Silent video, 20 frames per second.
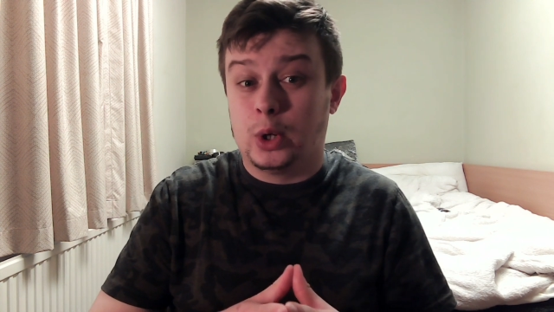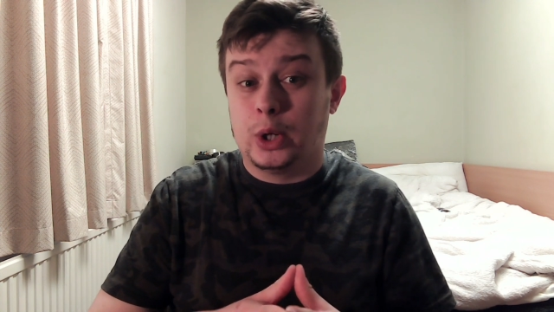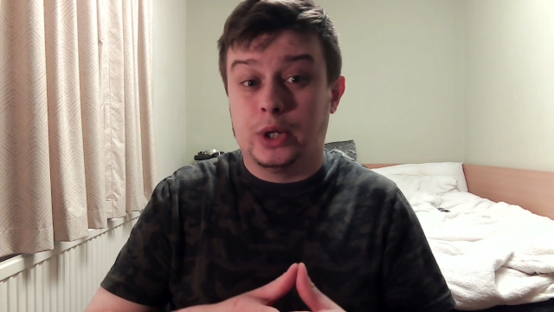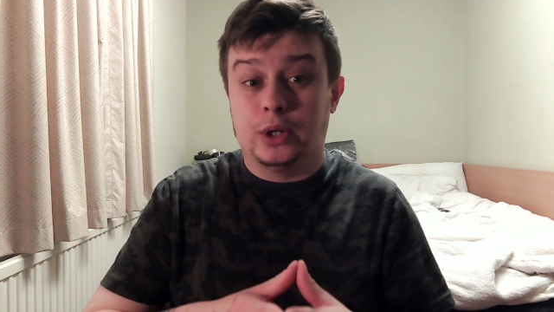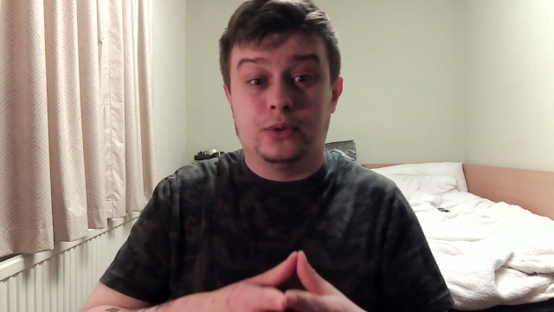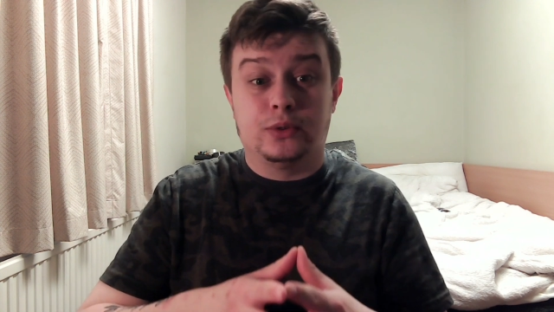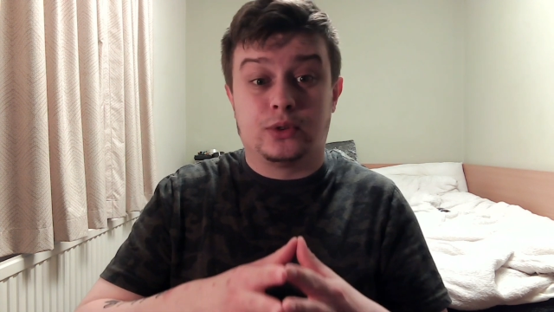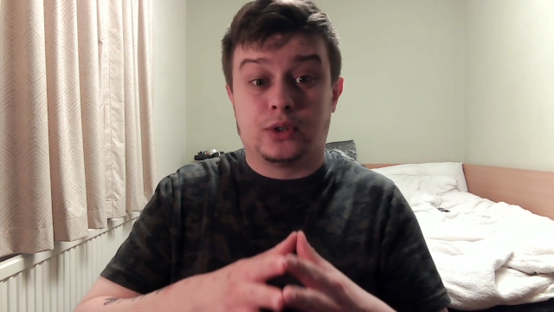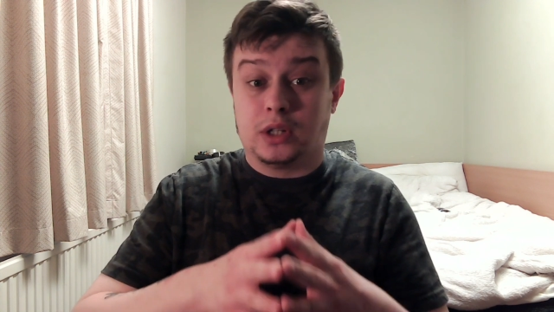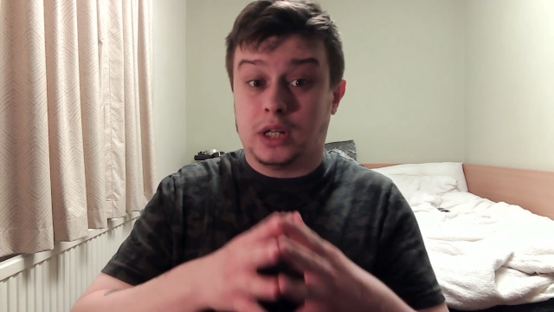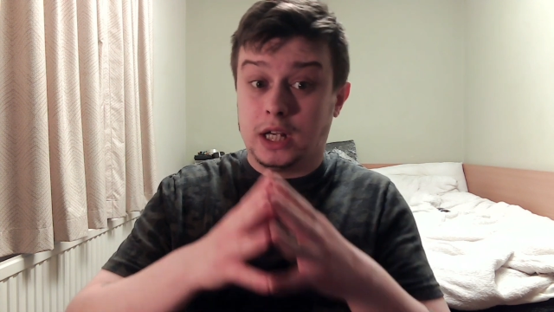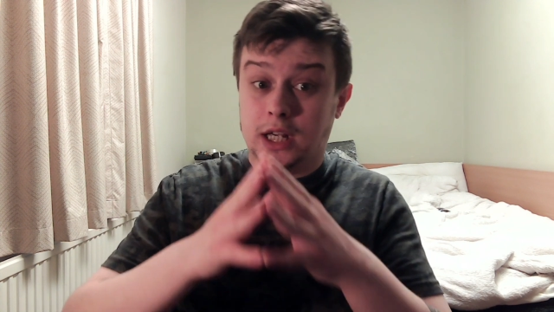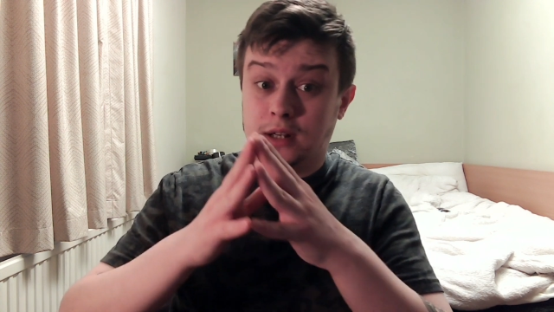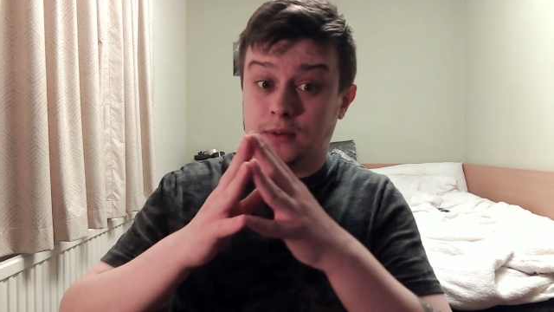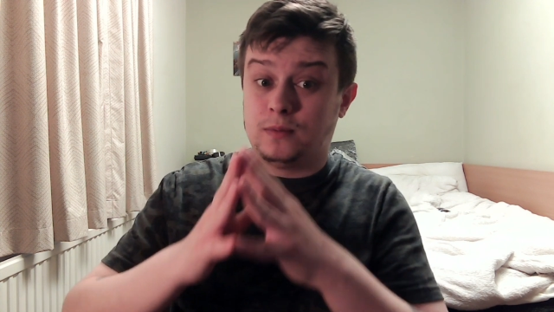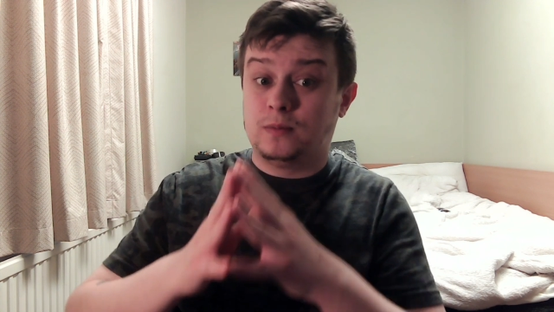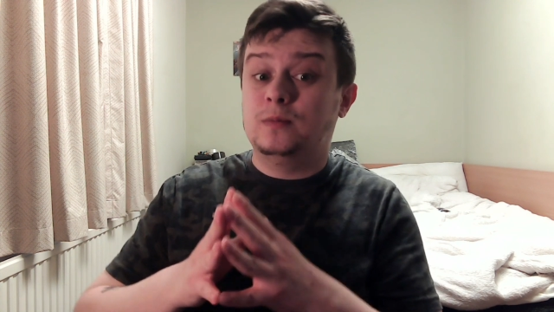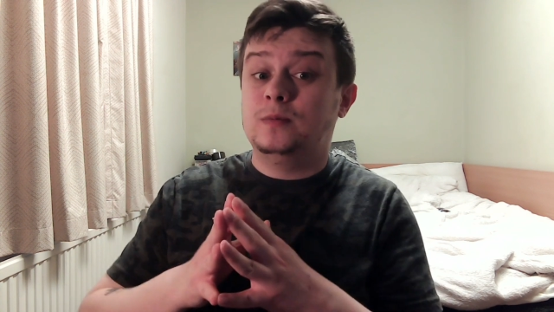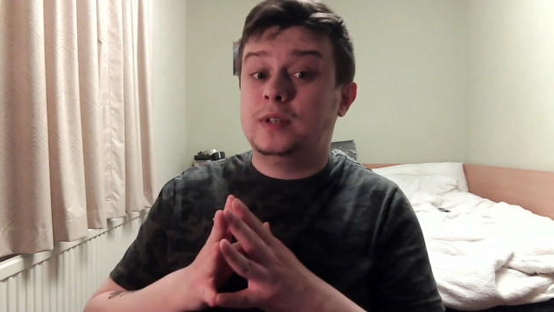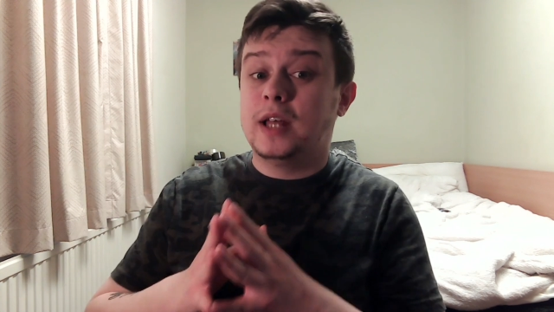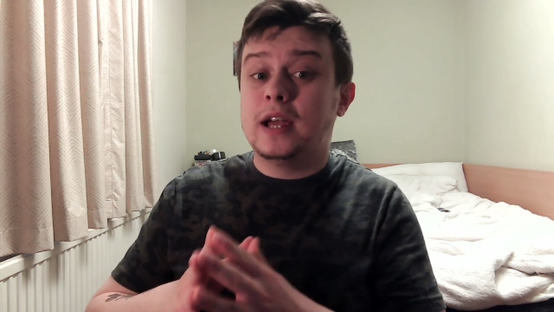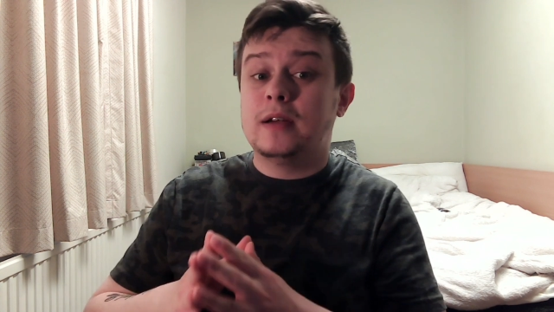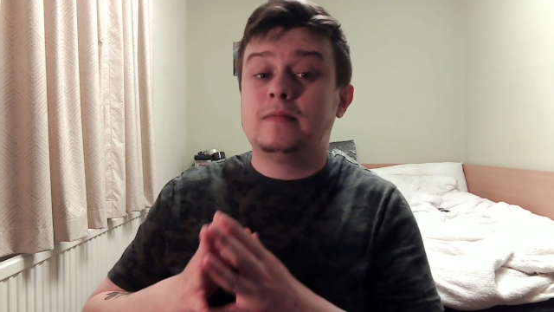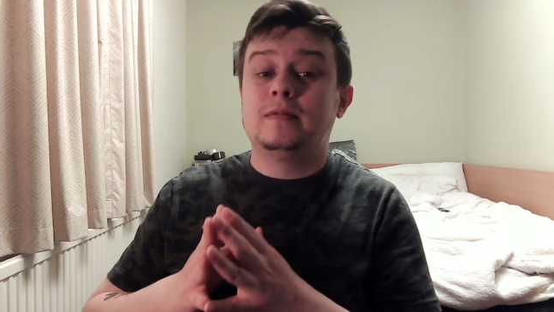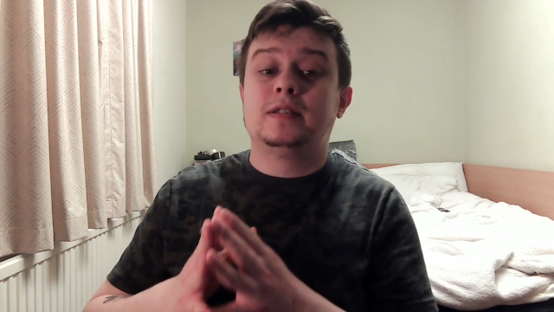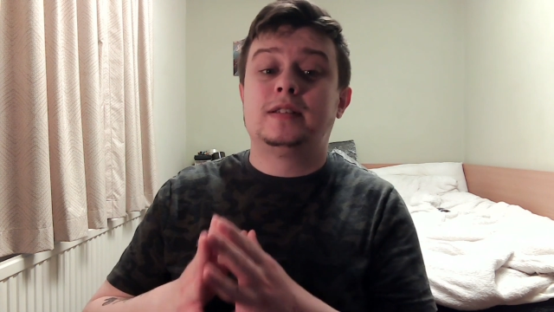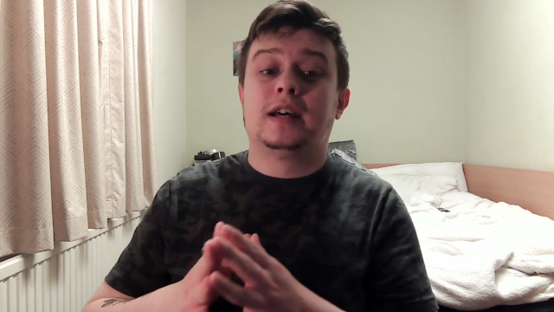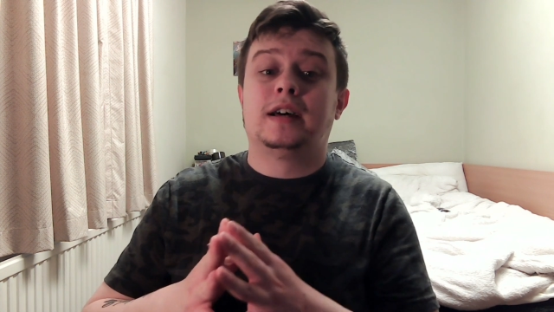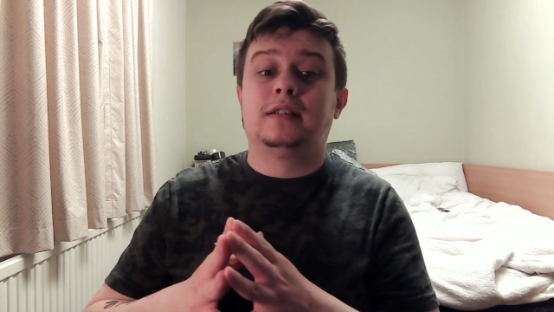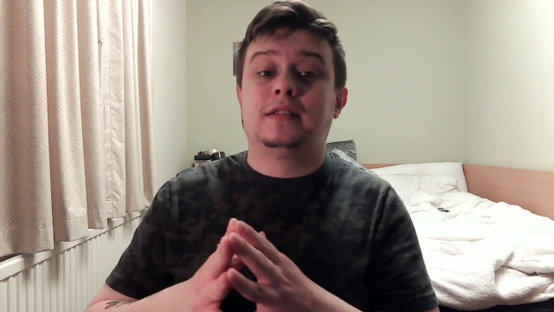and if
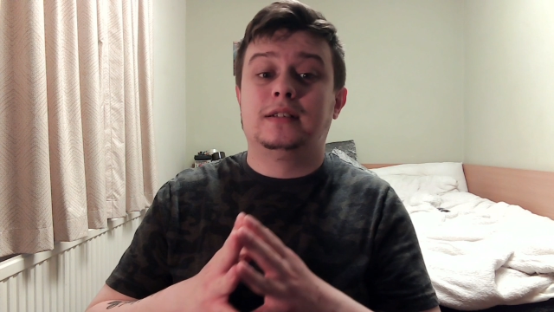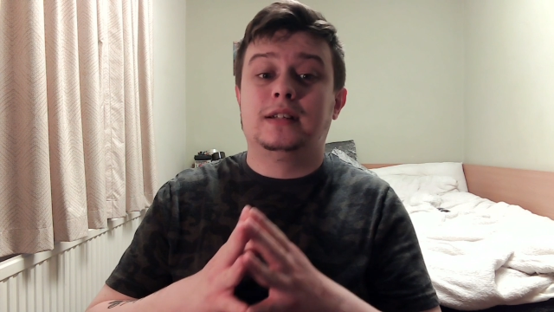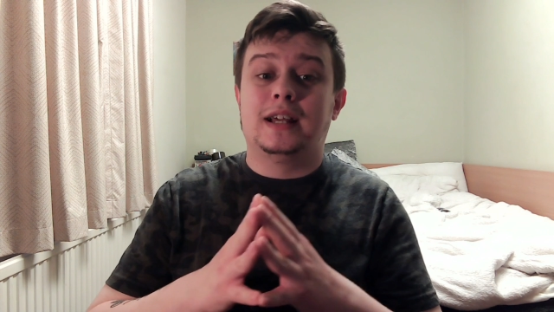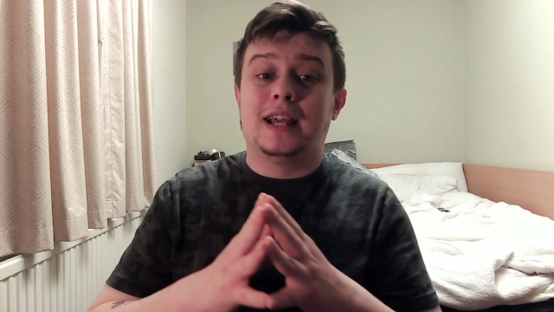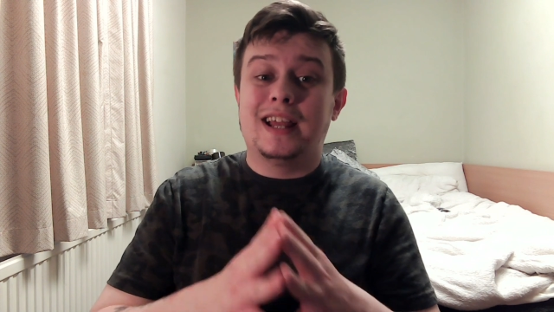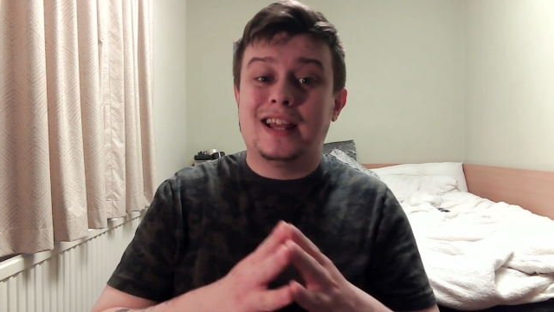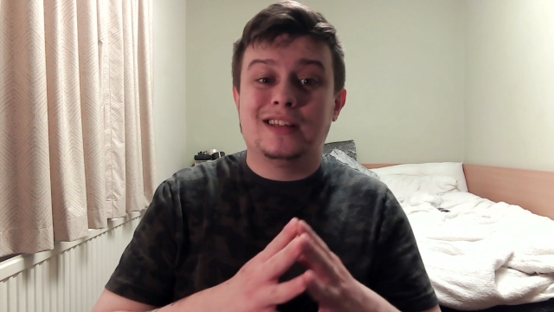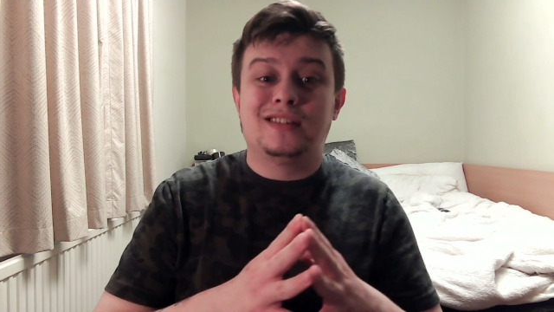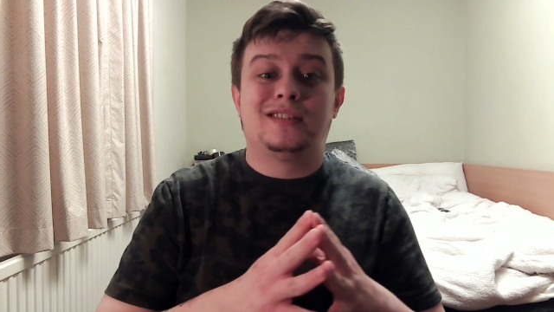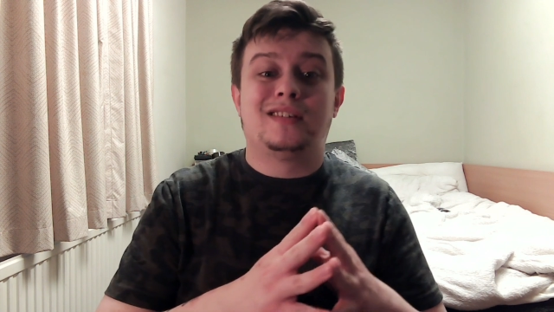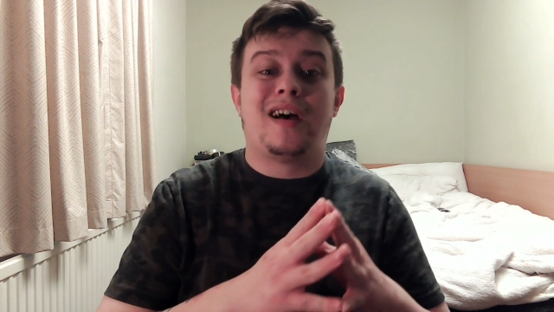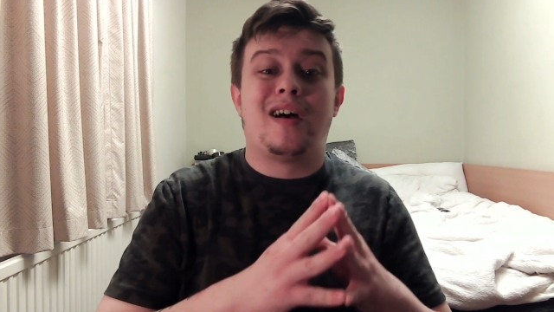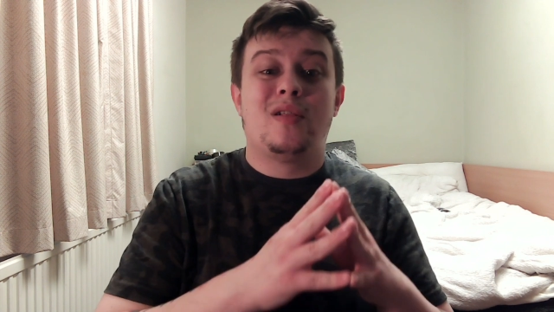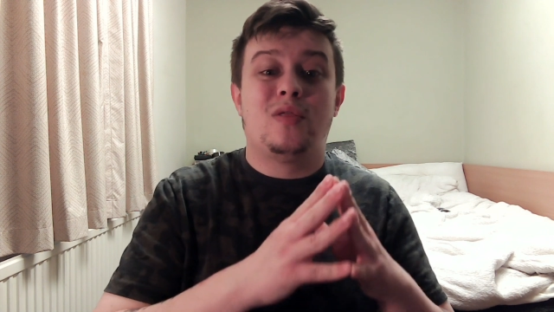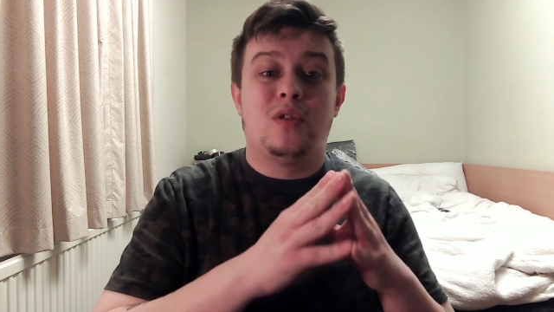David Tennant is